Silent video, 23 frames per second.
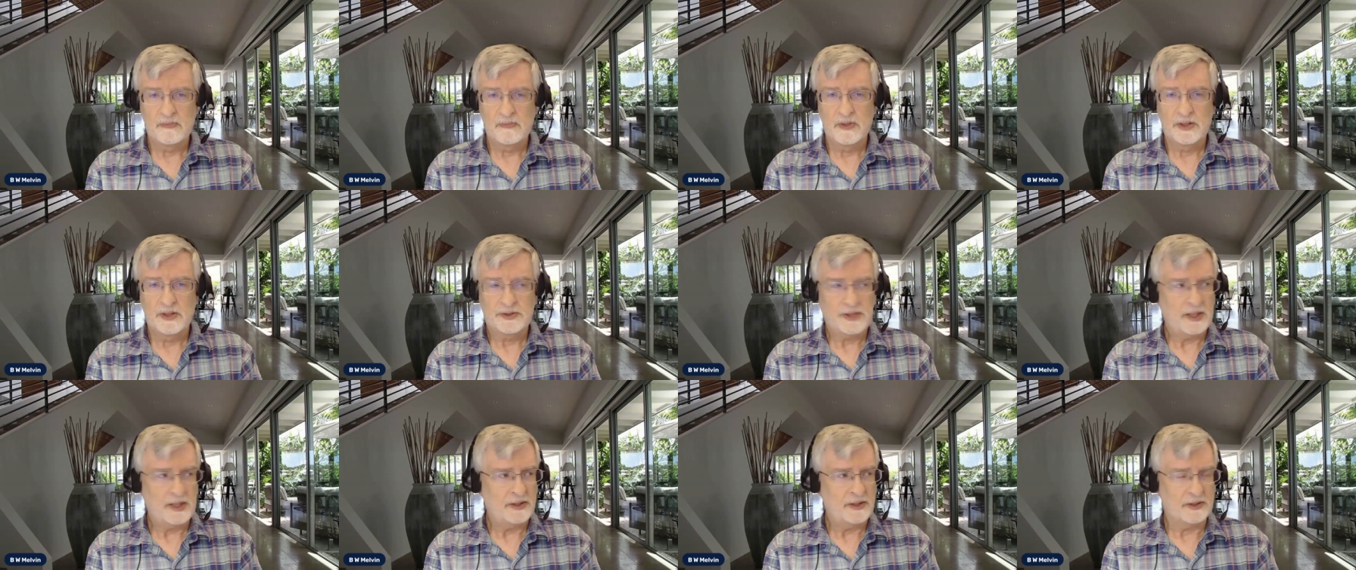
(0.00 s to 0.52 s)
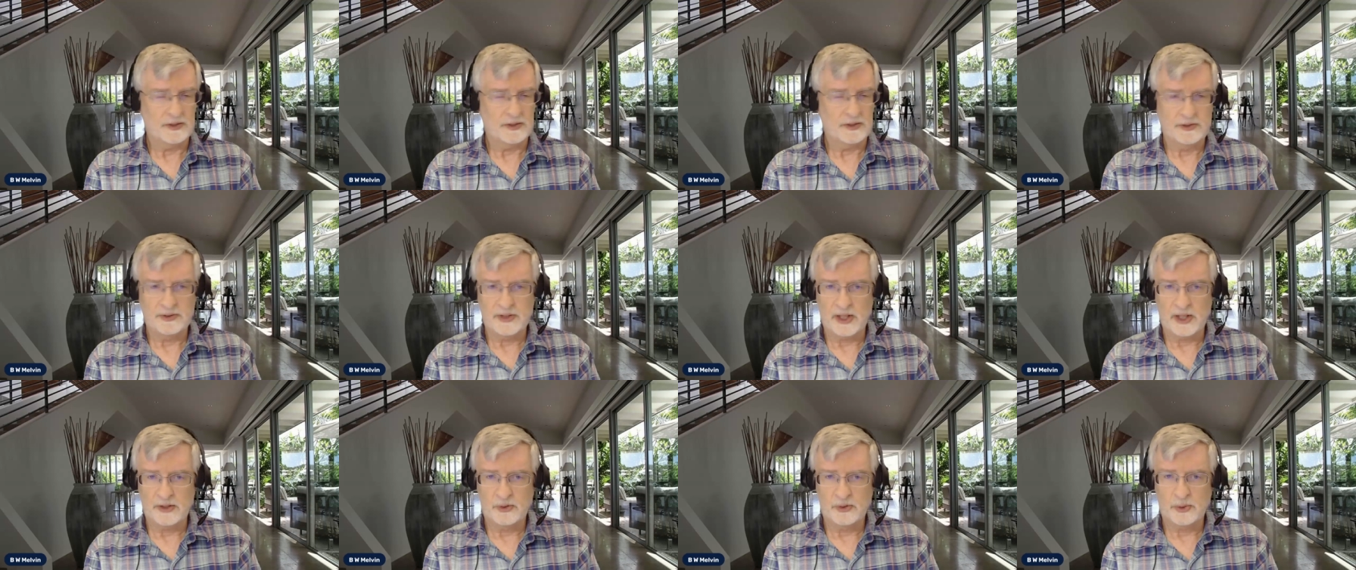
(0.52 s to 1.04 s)
Satanists do
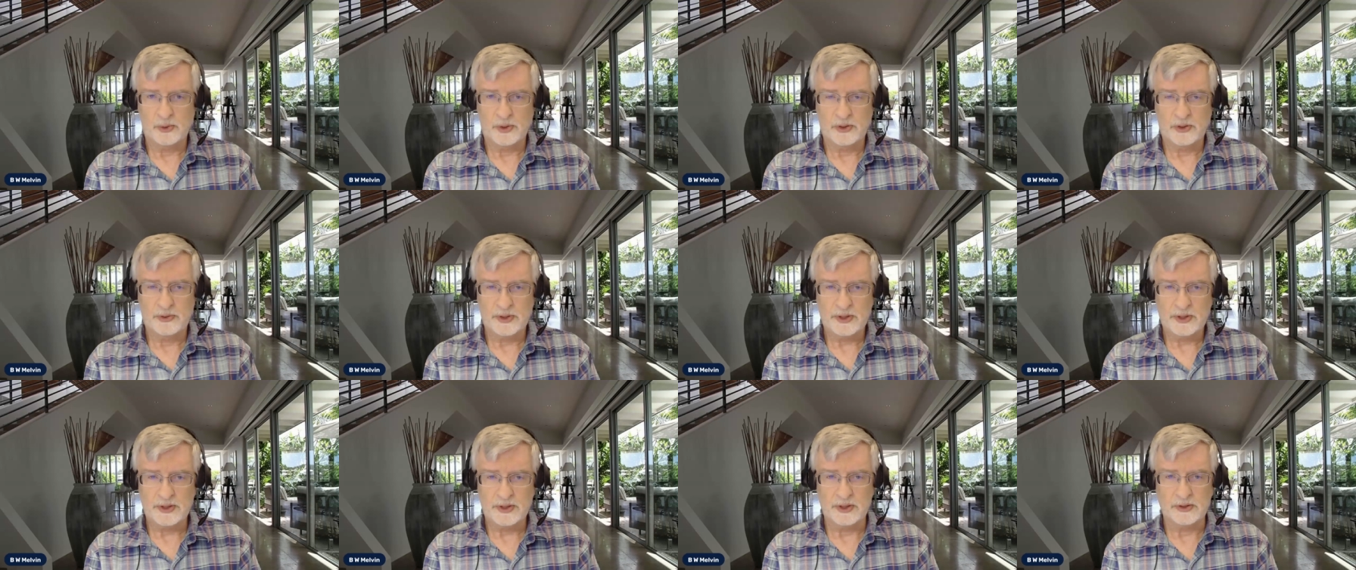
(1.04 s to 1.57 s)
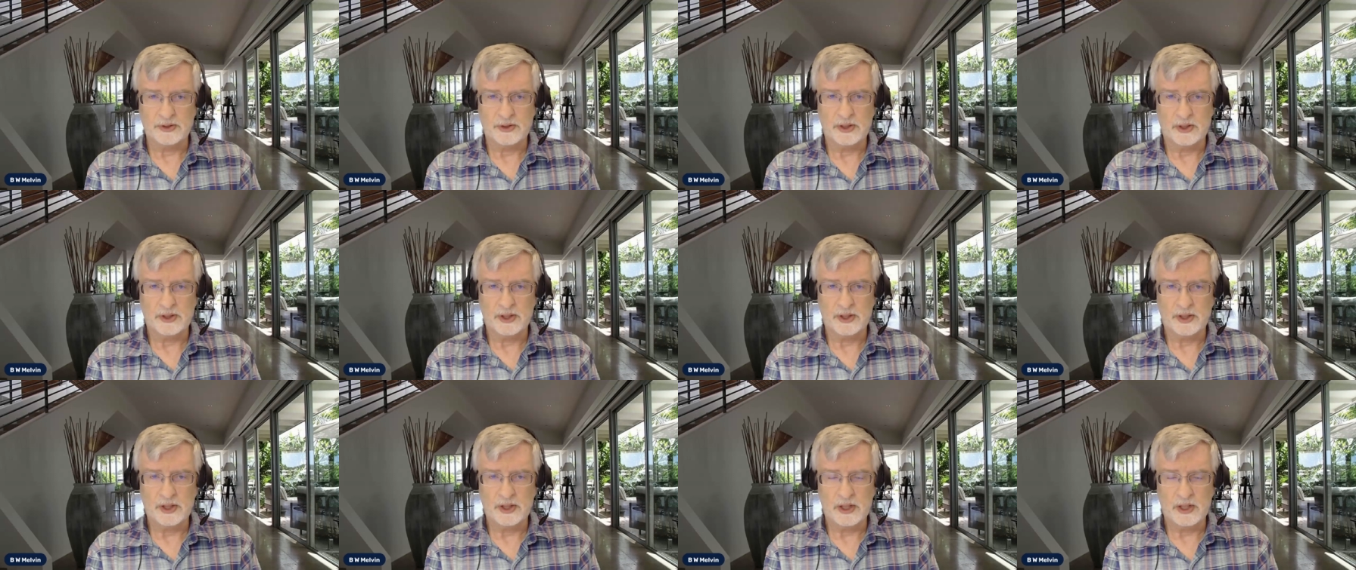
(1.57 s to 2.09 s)
that toward Christians all
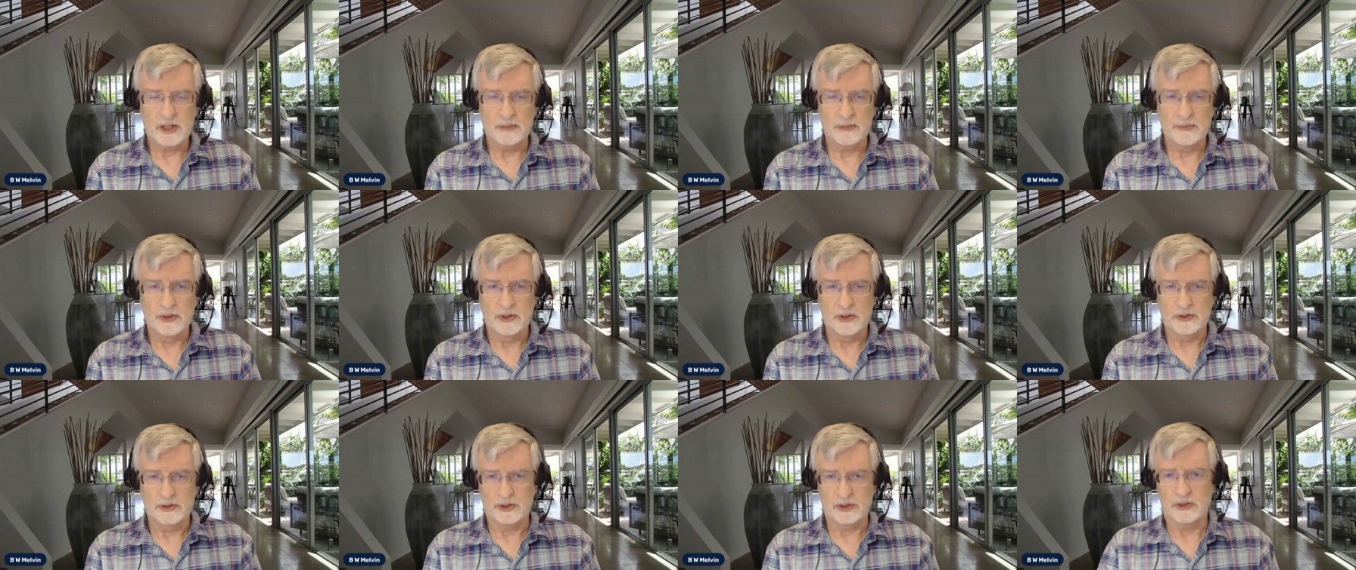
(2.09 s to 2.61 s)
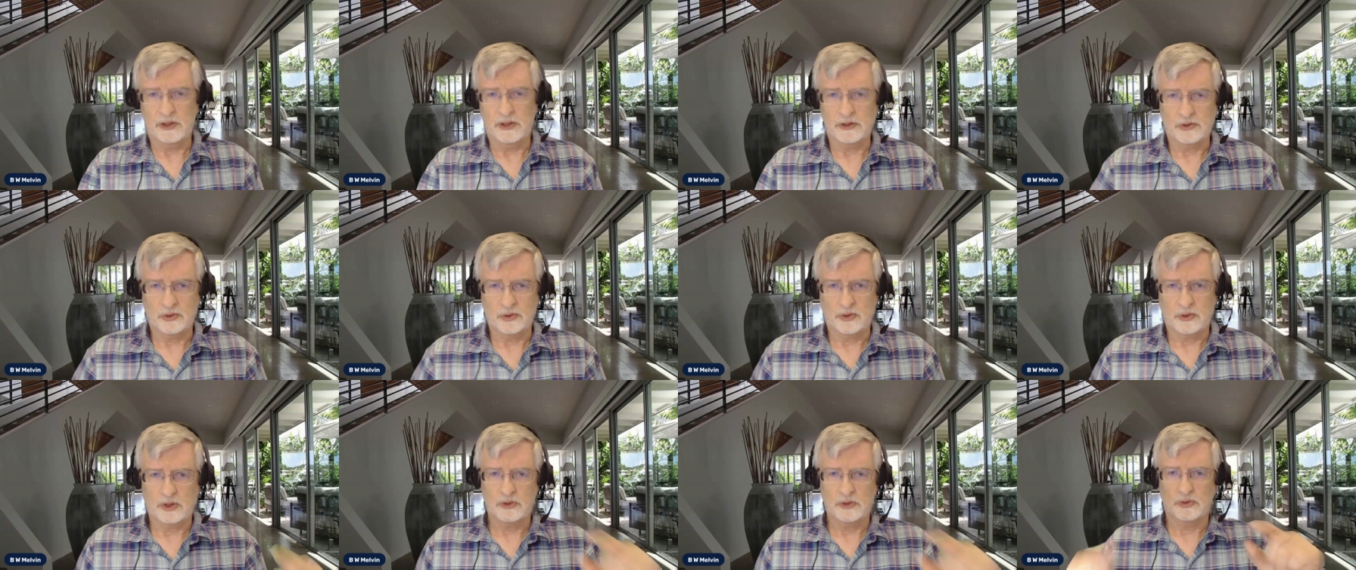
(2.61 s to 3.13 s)
the time. They're out
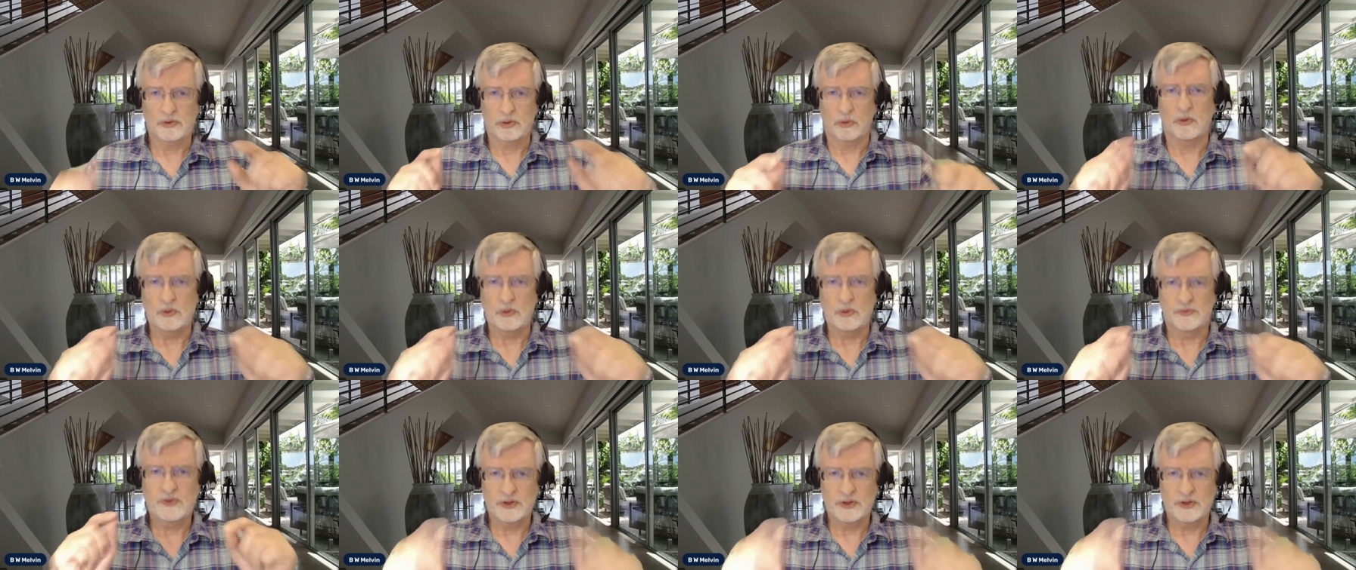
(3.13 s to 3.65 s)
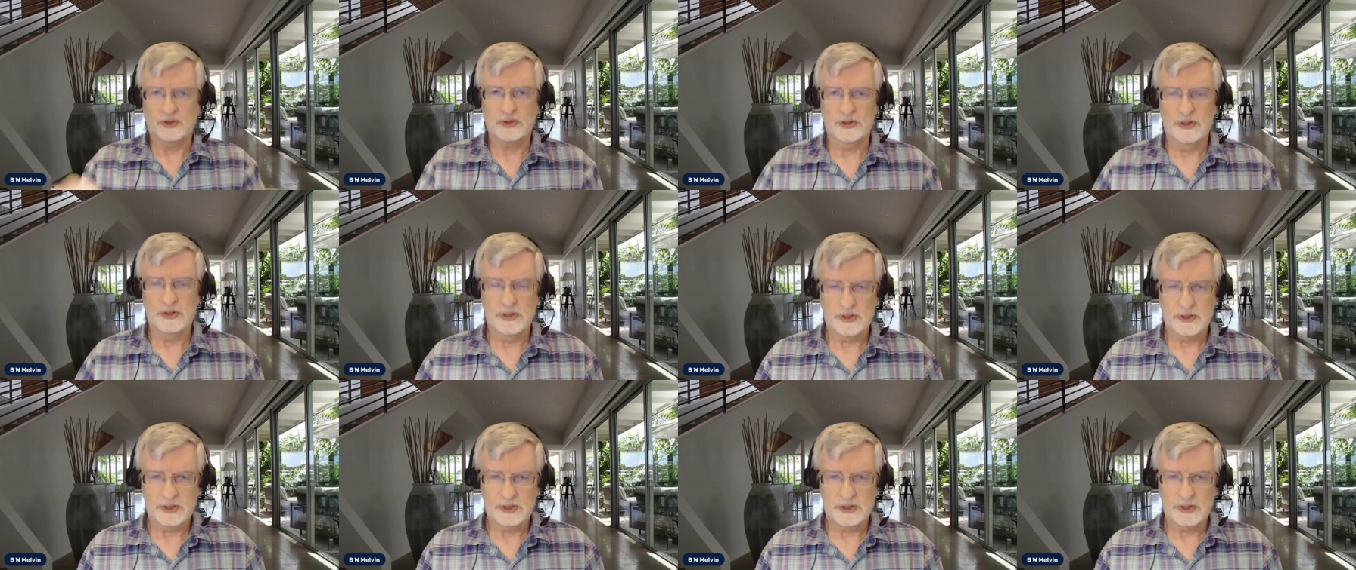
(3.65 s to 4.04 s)
to control you.